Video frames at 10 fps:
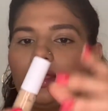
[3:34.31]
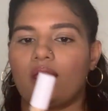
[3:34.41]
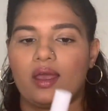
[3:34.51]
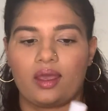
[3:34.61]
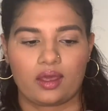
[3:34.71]

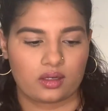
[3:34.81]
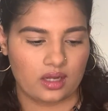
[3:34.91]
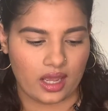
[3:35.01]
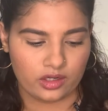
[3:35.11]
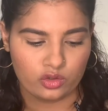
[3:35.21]
And
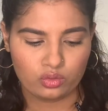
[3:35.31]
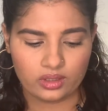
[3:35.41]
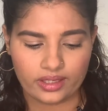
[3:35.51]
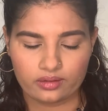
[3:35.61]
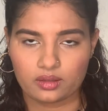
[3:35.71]
I do
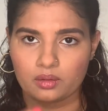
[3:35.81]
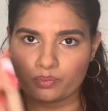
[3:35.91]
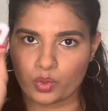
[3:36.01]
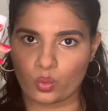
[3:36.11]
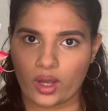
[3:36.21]
like the
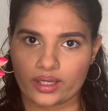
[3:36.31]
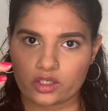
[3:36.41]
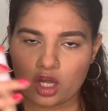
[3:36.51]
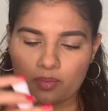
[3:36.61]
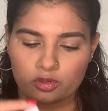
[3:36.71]
white
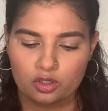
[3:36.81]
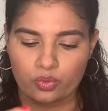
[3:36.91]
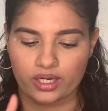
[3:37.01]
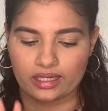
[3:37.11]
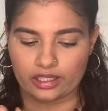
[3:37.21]
top, looks
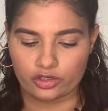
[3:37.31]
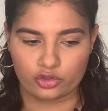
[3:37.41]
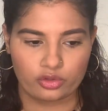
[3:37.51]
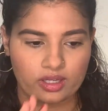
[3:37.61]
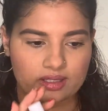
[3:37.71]
very
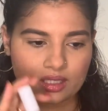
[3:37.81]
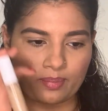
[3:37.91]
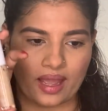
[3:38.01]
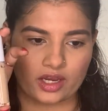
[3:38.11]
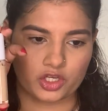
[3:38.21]
luxurious, and the
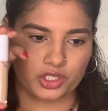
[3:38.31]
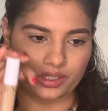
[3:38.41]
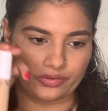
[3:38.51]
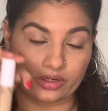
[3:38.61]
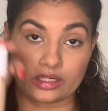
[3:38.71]
packaging
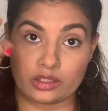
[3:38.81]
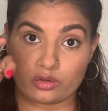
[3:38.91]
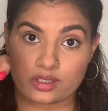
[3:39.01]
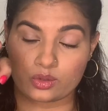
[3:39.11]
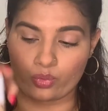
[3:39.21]
really
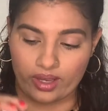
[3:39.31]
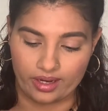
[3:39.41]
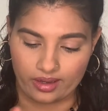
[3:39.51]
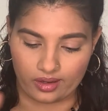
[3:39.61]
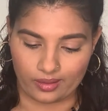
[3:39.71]
looks
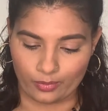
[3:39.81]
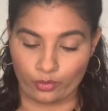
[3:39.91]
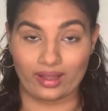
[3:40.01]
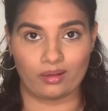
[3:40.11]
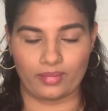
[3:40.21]
very
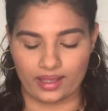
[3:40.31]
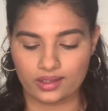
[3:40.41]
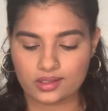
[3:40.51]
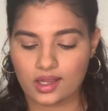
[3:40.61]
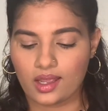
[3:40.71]
well
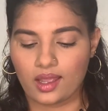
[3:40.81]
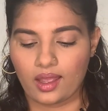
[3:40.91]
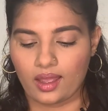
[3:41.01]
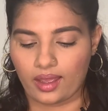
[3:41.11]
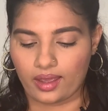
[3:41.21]
made.
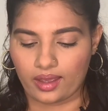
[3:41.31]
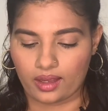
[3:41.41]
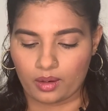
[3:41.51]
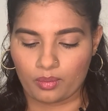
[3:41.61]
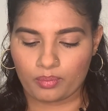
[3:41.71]

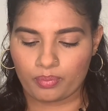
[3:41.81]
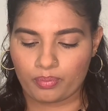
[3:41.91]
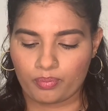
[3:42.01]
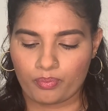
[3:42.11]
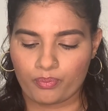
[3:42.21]
And
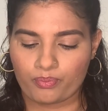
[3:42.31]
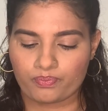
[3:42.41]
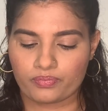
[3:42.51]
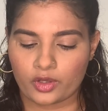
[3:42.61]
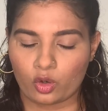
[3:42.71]

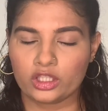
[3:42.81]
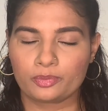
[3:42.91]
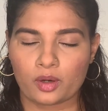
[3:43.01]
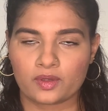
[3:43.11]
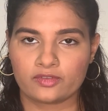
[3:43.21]
the only
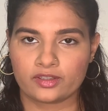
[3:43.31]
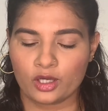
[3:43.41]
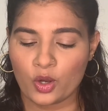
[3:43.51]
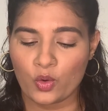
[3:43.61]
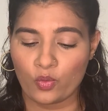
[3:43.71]
problem with the
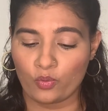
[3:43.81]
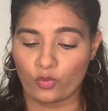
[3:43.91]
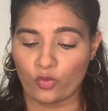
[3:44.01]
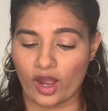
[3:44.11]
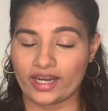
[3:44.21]

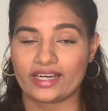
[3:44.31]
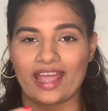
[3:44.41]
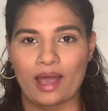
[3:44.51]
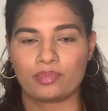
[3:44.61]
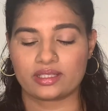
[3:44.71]
white
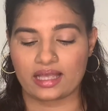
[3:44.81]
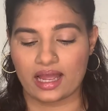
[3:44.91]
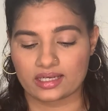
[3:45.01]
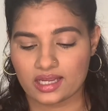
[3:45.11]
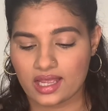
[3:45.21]
cap is that